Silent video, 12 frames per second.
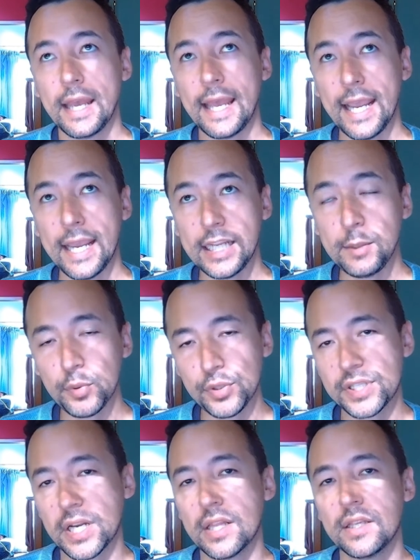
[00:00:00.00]

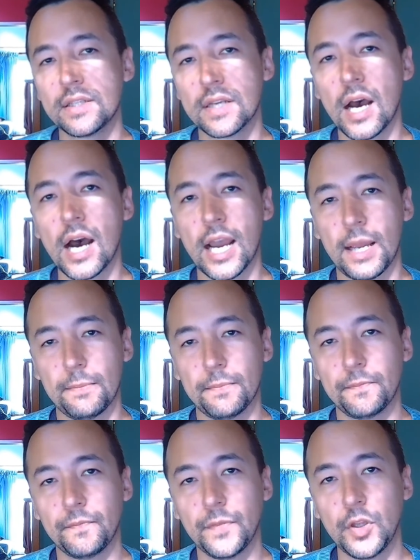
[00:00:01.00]
80% of the time
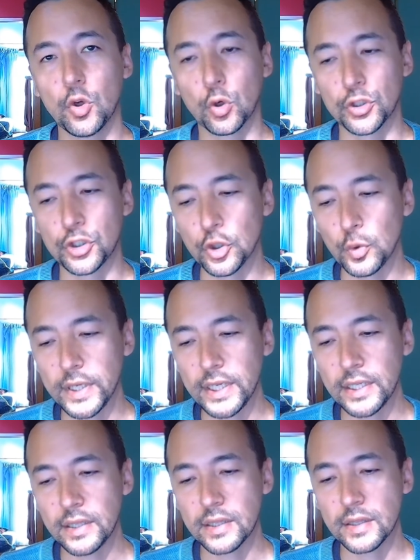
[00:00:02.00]
you're
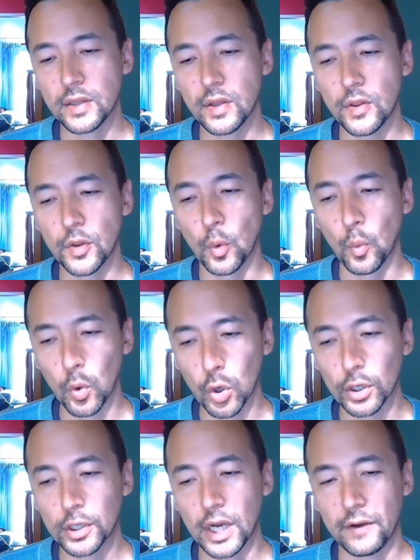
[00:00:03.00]
doing the
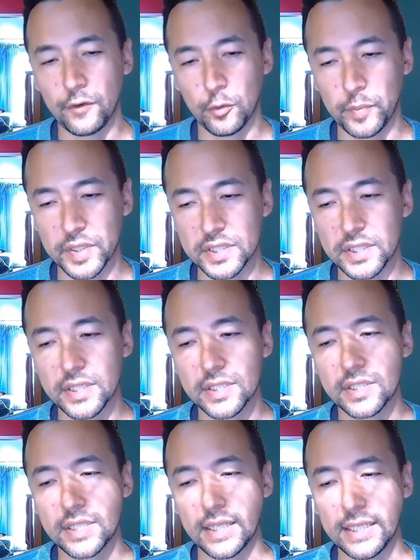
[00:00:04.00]
work of your
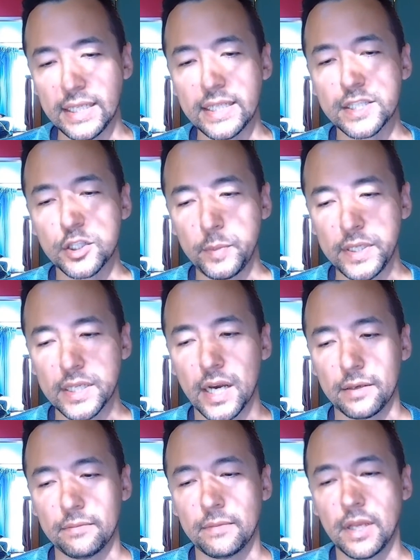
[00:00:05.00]
business that needs to be done.